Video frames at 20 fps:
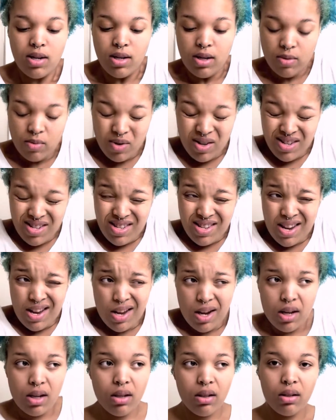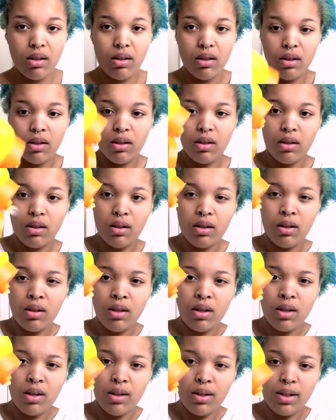I'm gonna take
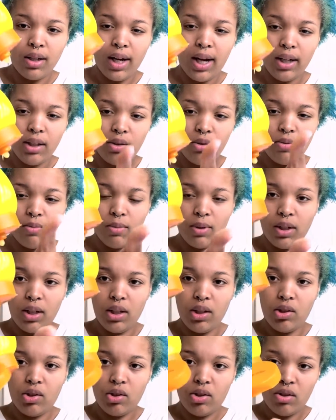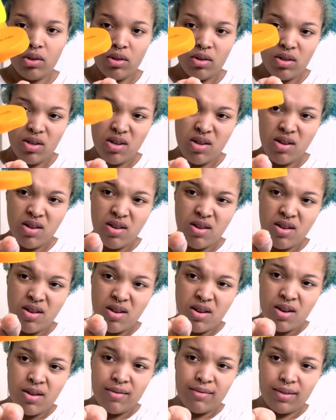not too much.
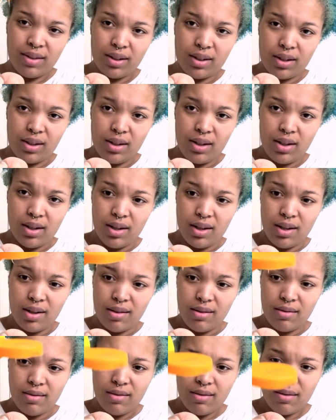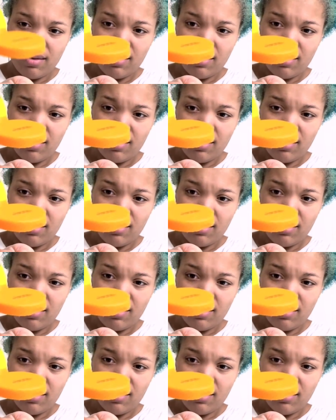I can get it out.